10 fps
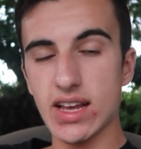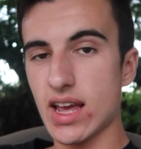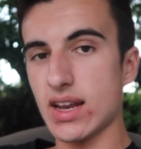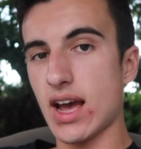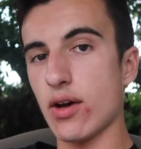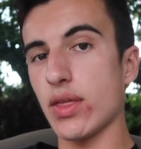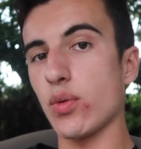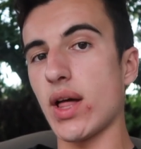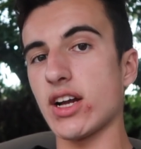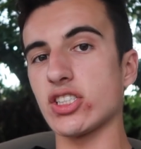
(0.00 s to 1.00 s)
and how they
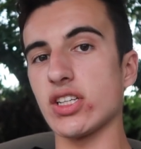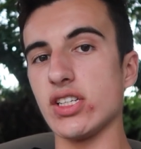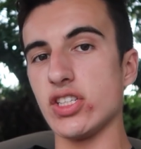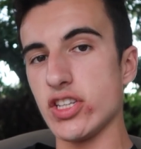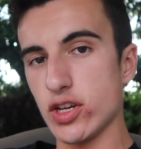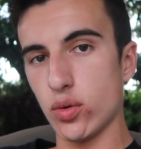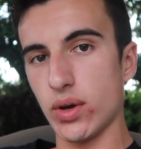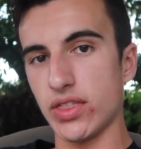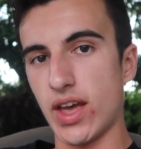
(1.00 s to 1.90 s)
will actually deal with